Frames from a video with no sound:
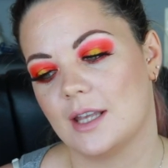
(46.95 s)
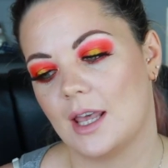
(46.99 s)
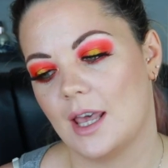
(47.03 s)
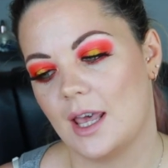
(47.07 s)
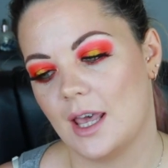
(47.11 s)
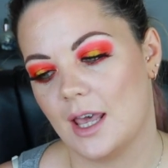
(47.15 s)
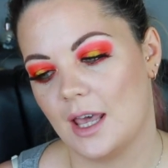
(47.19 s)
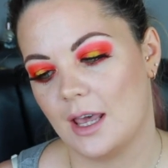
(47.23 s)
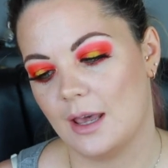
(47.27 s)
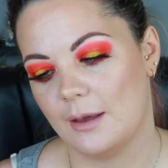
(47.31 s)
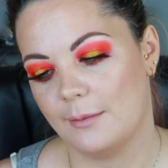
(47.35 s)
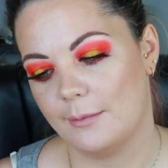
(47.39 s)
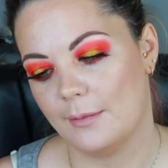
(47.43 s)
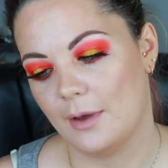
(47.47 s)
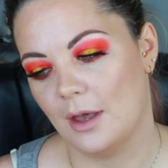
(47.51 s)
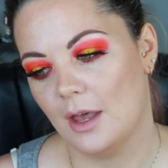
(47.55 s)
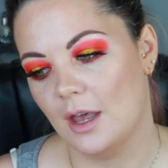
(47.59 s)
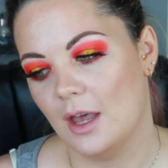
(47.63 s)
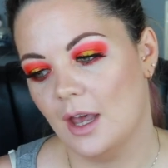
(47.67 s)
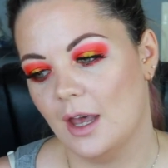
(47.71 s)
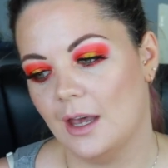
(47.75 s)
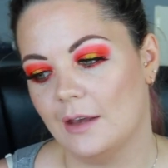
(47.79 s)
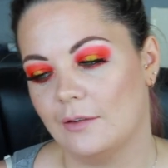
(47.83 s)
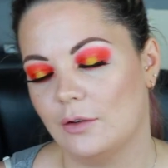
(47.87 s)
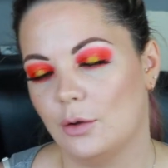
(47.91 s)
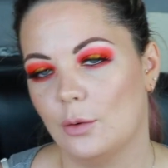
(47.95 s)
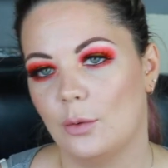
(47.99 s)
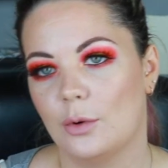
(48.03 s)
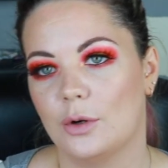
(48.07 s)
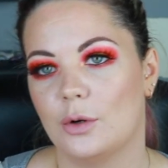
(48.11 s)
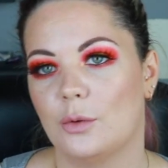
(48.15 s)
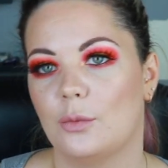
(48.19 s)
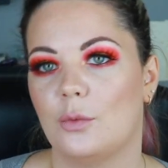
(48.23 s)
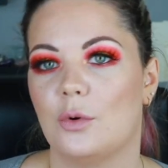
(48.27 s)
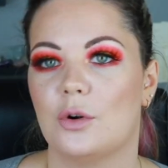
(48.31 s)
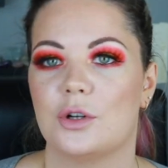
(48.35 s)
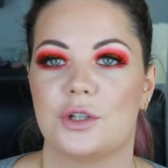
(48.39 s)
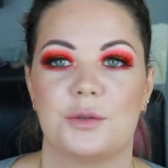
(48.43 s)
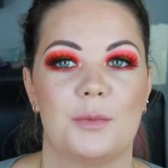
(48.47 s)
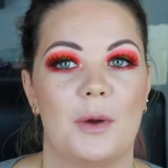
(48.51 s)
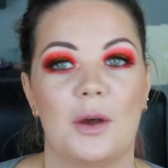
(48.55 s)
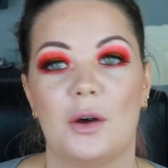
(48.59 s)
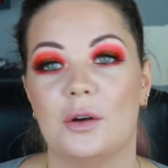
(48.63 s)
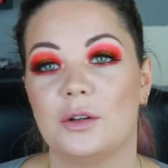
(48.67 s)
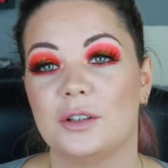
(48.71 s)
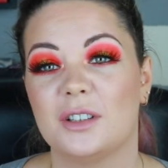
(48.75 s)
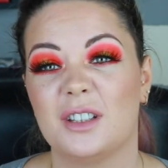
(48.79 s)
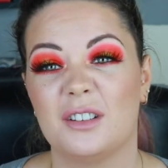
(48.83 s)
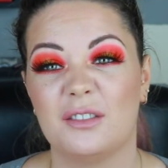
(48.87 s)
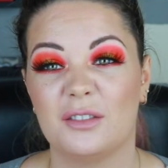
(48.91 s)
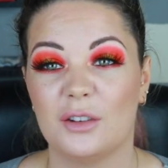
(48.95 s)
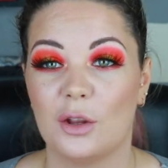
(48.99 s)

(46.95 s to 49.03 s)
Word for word: Um, if you want to watch my holiday